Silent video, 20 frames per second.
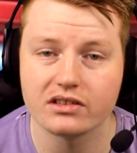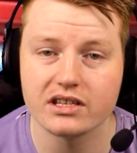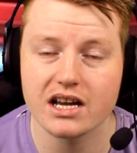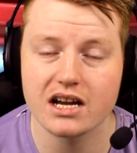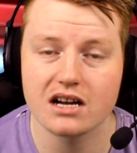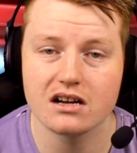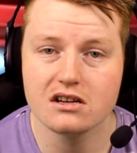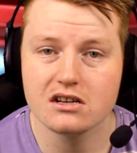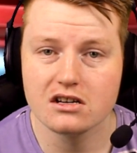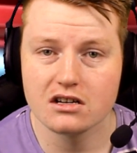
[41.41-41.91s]

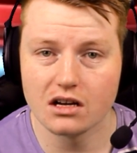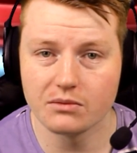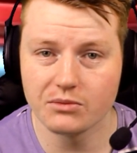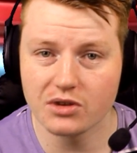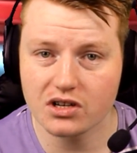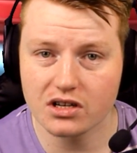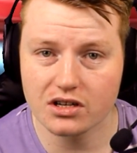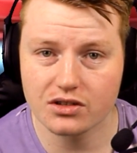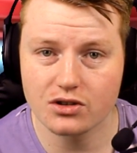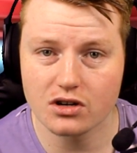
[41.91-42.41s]
Now, I'm
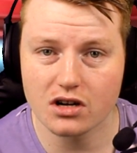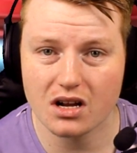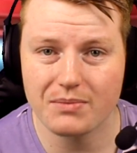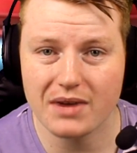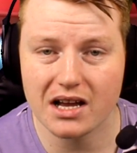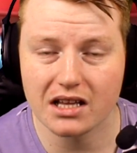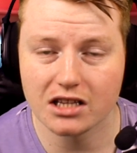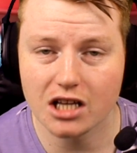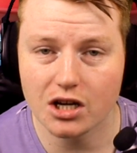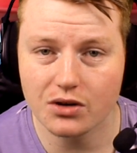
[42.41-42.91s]
not going to talk
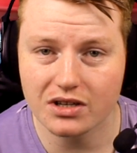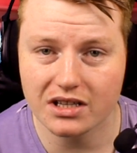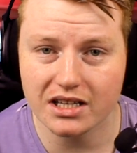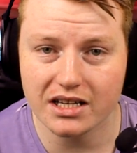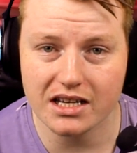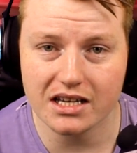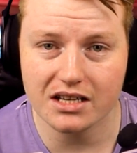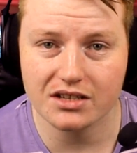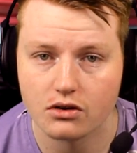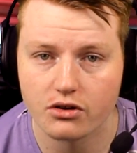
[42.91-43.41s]
about lower
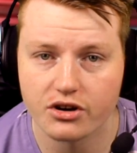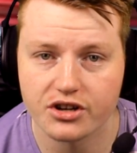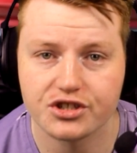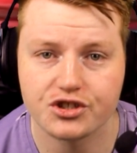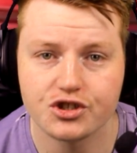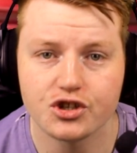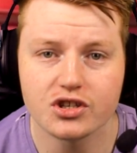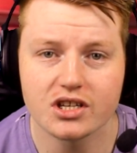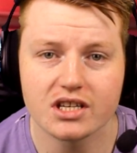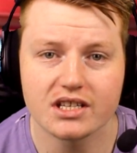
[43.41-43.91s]
leagues or his
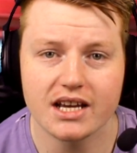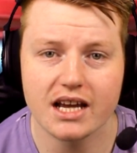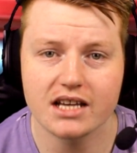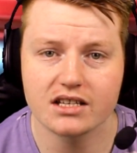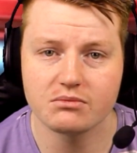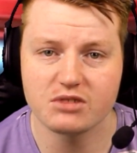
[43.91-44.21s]
junior days.